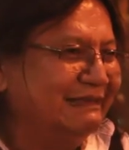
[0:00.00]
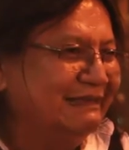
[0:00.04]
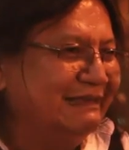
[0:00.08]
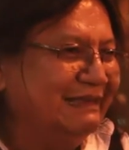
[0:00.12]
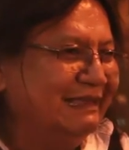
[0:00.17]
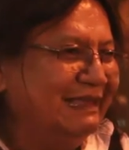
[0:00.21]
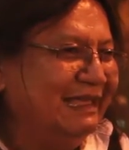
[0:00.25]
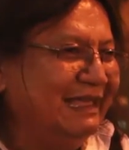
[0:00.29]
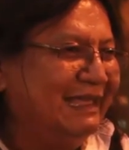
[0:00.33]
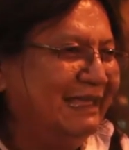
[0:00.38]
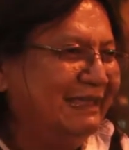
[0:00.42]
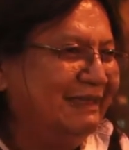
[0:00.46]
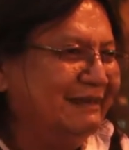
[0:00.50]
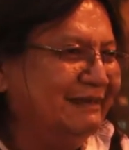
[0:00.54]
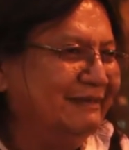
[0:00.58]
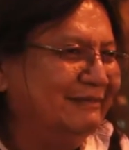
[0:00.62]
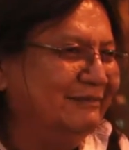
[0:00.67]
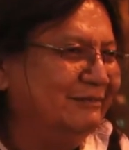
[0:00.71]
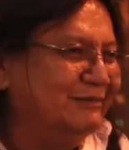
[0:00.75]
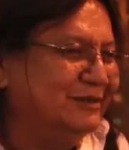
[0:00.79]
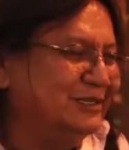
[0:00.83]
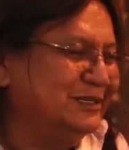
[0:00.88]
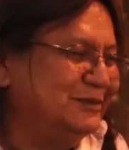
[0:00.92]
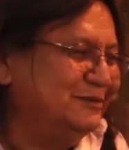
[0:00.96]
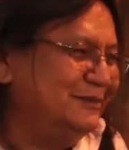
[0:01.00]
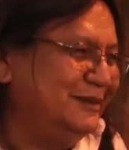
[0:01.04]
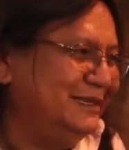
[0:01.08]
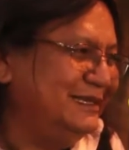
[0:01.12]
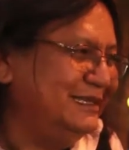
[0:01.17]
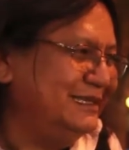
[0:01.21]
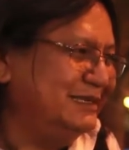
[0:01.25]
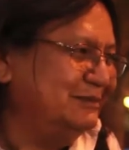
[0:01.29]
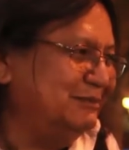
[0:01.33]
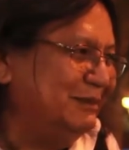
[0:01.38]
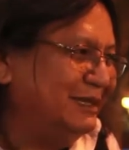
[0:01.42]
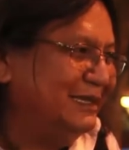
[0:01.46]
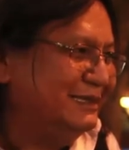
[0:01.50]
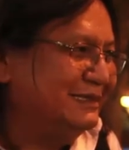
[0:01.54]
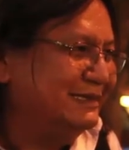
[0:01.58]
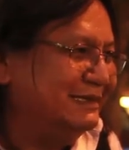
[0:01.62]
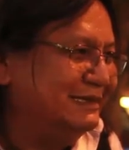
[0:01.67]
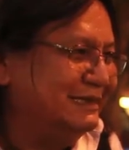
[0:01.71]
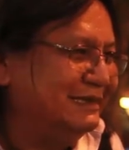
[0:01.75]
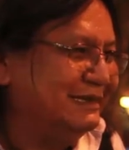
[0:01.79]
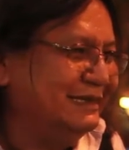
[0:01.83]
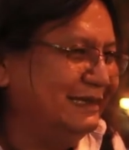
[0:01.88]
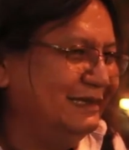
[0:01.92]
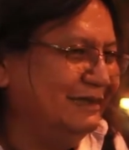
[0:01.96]
and which means
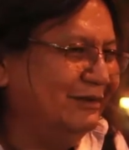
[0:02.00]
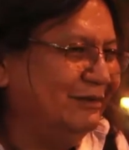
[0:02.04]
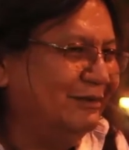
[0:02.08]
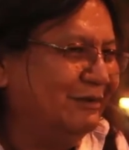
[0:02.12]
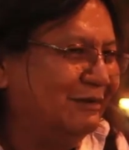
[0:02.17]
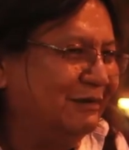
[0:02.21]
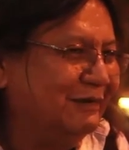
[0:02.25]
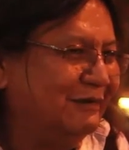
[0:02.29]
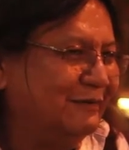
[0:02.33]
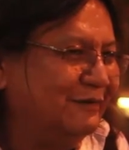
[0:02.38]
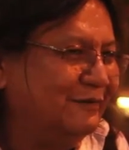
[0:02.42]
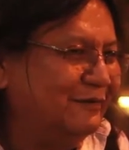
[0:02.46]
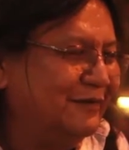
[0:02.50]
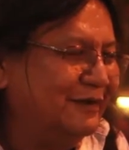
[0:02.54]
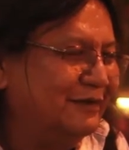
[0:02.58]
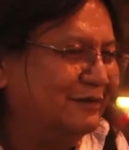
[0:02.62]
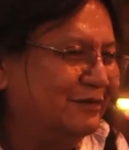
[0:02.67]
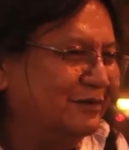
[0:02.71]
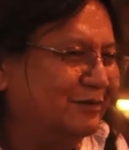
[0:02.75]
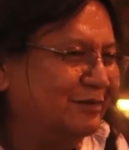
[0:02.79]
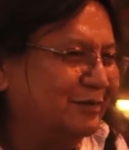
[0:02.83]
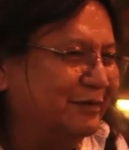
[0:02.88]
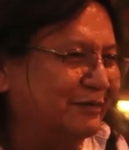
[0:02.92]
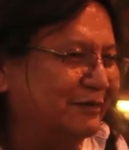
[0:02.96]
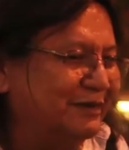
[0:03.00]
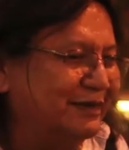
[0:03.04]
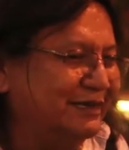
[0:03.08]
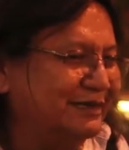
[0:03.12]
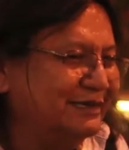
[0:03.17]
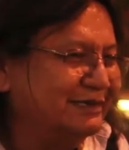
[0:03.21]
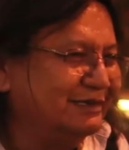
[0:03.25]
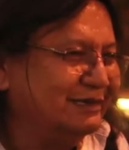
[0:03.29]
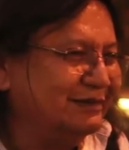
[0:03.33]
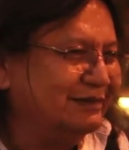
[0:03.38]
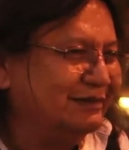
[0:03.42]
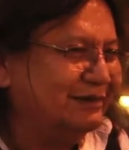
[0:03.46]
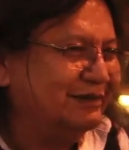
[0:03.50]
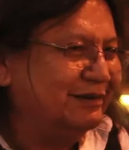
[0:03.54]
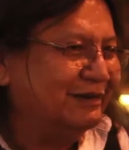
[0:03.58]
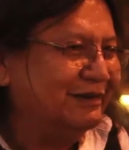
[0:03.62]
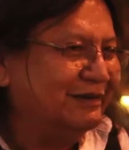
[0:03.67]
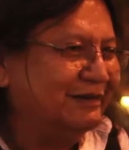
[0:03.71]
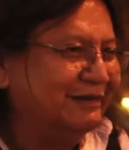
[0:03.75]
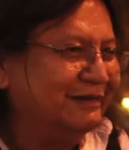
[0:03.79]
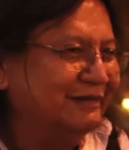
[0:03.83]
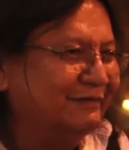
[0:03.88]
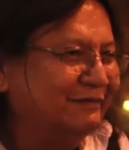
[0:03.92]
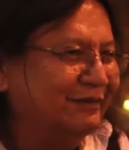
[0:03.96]
basically all of federal provincial
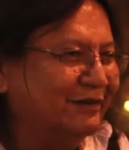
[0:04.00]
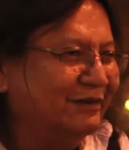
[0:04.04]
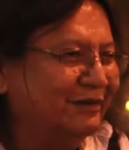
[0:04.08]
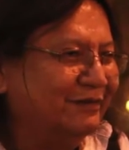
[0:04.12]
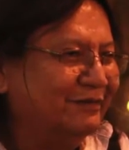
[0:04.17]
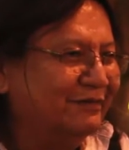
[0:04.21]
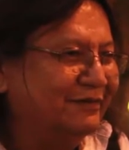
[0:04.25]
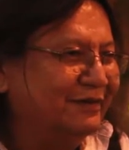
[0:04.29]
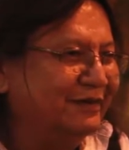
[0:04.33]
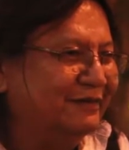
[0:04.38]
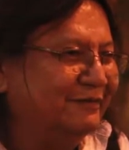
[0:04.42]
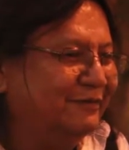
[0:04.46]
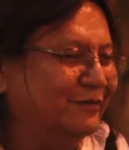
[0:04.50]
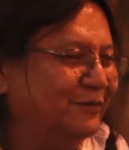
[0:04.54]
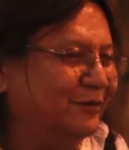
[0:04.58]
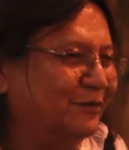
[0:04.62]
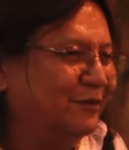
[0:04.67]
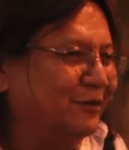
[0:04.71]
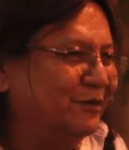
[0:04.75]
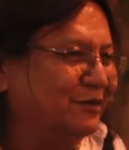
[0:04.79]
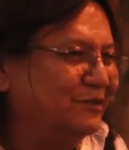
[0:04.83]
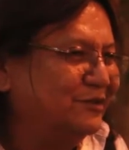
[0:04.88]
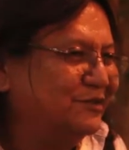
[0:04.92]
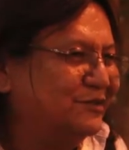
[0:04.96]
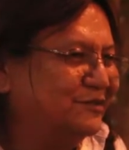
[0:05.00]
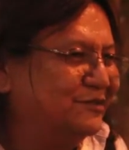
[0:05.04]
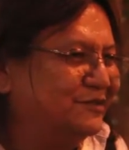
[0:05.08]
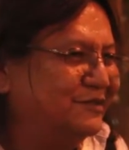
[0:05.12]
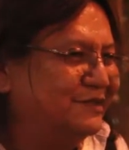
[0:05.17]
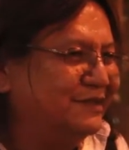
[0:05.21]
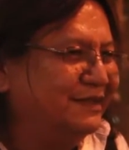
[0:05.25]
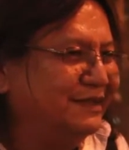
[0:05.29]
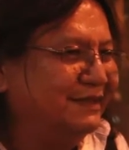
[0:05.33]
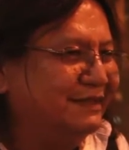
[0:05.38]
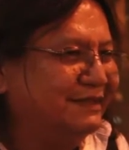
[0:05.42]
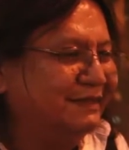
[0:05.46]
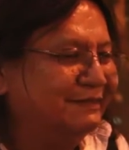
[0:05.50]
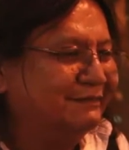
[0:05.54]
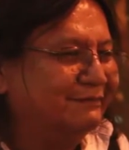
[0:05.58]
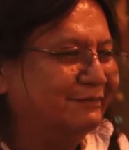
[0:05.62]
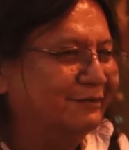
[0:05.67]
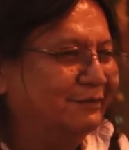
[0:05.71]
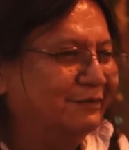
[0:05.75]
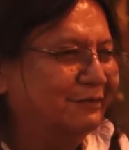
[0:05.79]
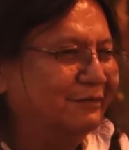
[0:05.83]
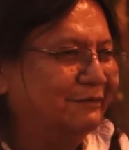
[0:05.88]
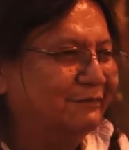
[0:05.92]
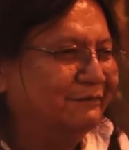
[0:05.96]
law involving forestry,
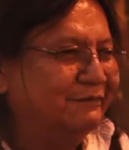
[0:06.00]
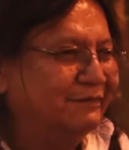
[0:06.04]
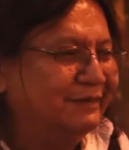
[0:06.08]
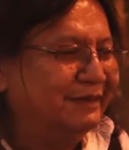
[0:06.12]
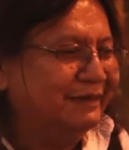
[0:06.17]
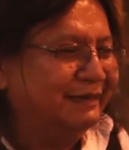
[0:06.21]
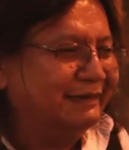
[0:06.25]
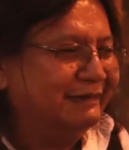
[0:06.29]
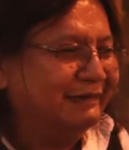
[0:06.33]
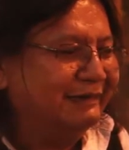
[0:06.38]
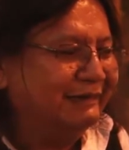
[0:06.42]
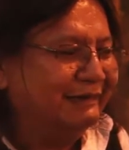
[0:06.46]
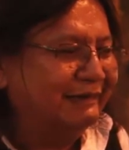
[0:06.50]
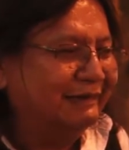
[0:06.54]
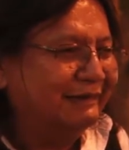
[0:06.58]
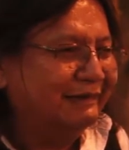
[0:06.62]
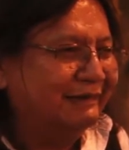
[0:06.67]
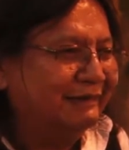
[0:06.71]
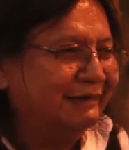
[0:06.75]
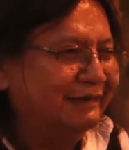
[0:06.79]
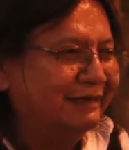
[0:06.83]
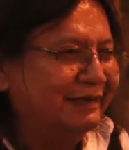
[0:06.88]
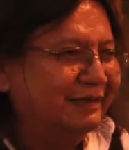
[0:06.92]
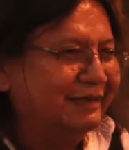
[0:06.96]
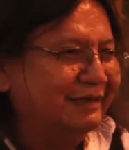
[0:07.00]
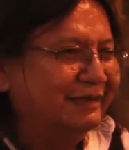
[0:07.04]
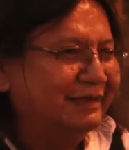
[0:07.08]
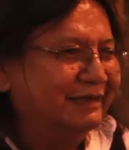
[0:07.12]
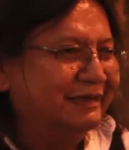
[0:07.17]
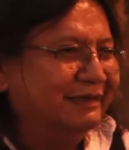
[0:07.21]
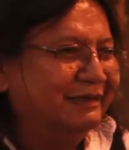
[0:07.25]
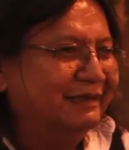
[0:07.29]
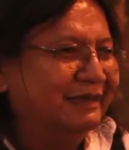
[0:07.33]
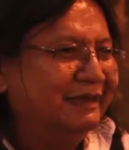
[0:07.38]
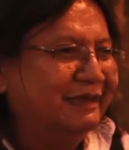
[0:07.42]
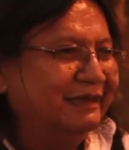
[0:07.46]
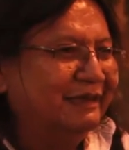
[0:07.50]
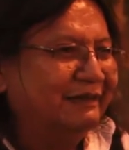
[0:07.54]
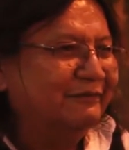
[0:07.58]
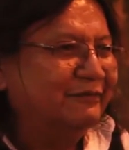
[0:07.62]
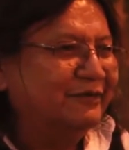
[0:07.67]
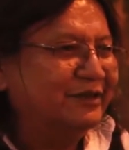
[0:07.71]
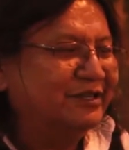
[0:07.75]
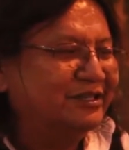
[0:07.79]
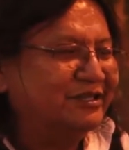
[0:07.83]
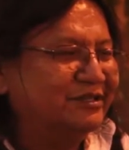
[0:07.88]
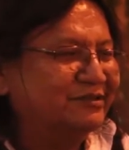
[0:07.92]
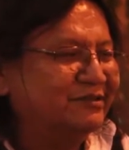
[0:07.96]
involving
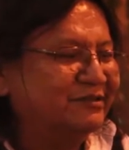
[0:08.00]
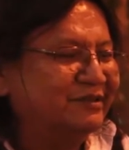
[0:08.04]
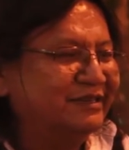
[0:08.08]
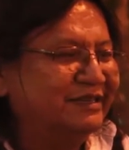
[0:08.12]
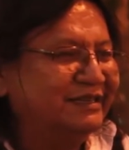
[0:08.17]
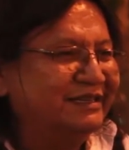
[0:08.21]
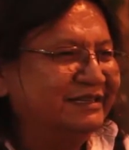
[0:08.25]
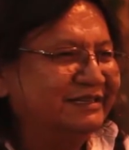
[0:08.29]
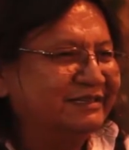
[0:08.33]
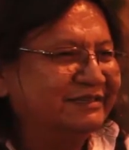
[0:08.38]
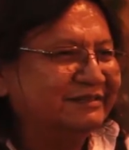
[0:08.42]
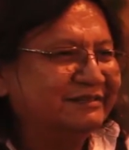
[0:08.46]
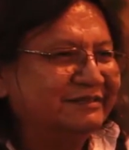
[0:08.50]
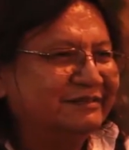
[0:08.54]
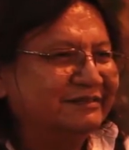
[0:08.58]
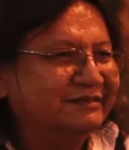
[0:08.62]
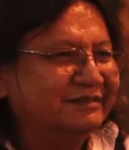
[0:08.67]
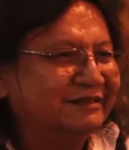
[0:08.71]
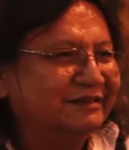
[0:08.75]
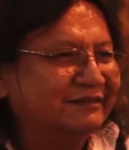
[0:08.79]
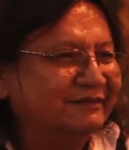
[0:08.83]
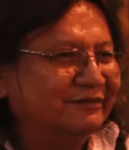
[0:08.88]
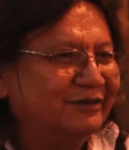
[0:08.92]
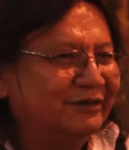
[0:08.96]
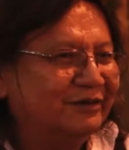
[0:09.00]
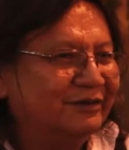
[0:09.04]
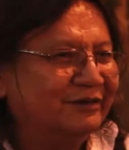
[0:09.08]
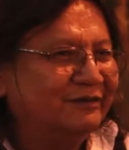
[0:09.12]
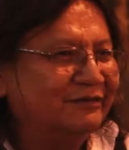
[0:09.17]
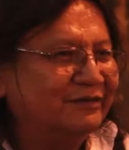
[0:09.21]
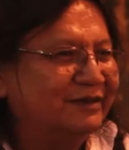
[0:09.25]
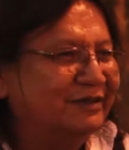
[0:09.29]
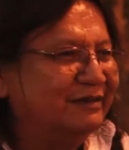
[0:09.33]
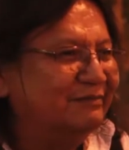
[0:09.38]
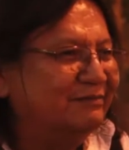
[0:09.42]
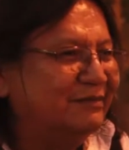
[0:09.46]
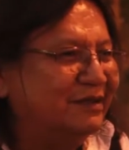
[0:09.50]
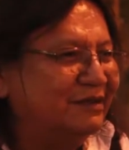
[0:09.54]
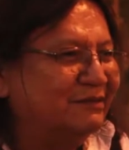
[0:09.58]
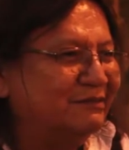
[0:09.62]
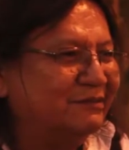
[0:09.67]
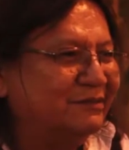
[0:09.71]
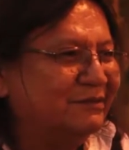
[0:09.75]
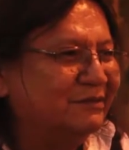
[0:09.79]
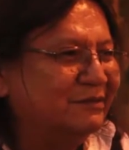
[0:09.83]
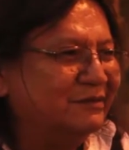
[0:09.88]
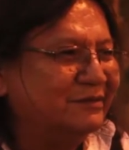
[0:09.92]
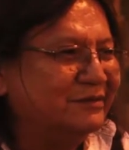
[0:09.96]
fisheries, or involving
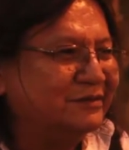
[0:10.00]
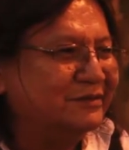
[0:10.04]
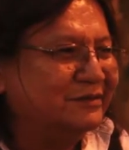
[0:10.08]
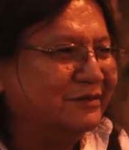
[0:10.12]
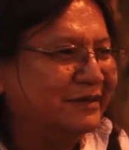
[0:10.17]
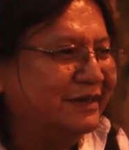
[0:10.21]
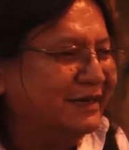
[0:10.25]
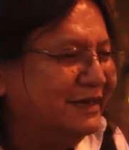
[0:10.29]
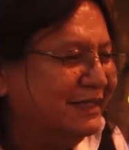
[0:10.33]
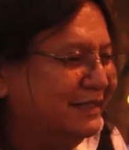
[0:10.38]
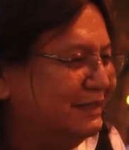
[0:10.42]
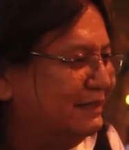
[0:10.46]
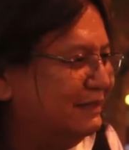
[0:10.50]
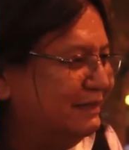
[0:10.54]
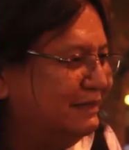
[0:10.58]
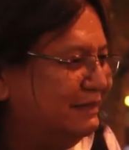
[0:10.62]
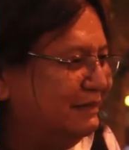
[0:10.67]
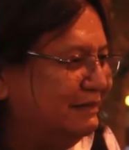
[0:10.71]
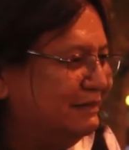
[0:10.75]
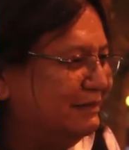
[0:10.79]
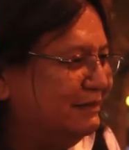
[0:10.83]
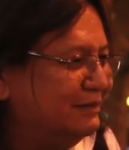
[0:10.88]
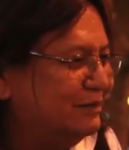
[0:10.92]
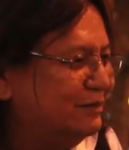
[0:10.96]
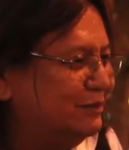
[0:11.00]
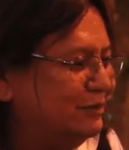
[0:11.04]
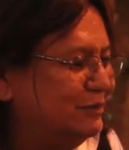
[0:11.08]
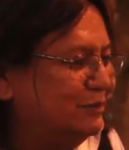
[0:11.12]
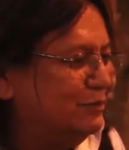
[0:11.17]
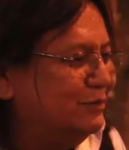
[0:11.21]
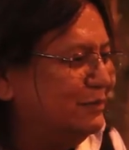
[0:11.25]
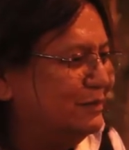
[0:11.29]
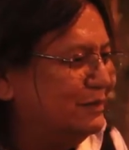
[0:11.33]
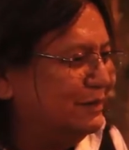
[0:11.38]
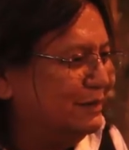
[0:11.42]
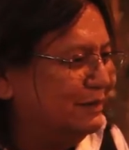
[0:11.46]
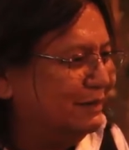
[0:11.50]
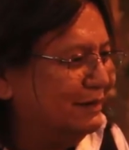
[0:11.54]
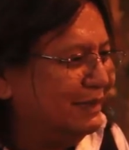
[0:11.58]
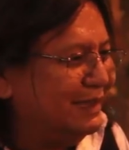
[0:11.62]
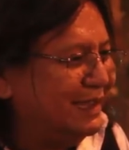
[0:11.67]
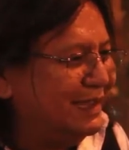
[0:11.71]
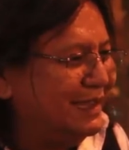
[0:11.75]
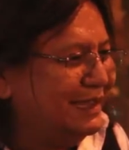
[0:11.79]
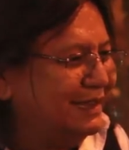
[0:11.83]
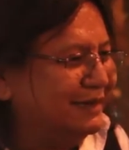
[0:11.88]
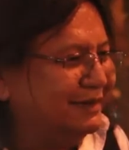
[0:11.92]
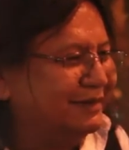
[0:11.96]
minerals, or anything to do with the
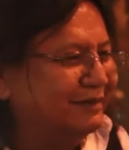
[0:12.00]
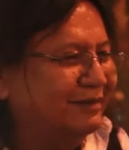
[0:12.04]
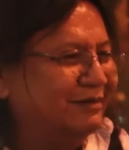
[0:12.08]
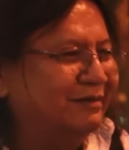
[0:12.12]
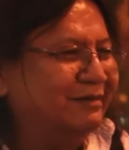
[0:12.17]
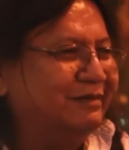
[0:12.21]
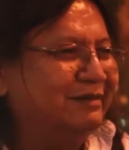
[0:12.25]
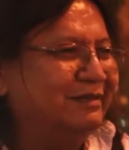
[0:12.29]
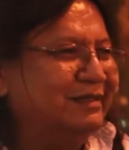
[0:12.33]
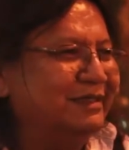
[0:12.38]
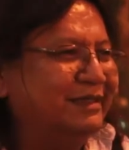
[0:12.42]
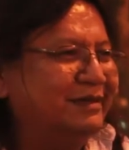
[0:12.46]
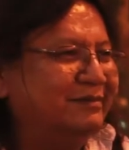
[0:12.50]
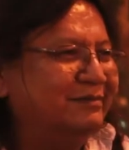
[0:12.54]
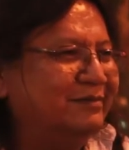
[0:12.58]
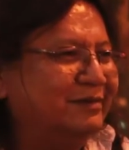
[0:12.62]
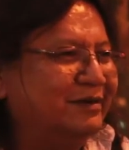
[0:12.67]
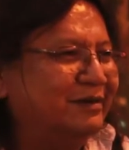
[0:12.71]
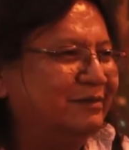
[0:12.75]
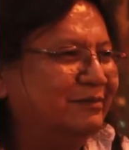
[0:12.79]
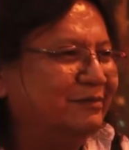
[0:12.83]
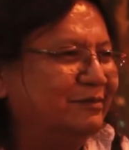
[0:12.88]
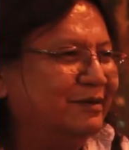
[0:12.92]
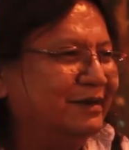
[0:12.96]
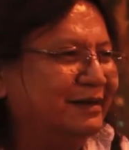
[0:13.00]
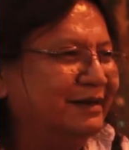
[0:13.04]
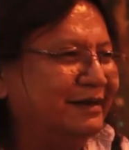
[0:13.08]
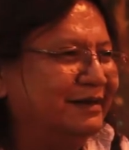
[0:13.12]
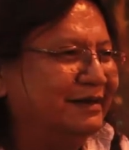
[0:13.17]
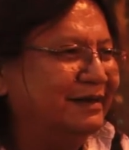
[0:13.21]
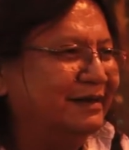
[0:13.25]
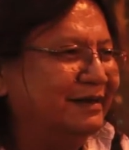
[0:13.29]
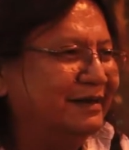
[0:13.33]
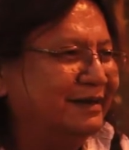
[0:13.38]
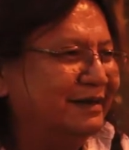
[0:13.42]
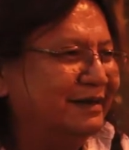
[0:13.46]
land, all of them are written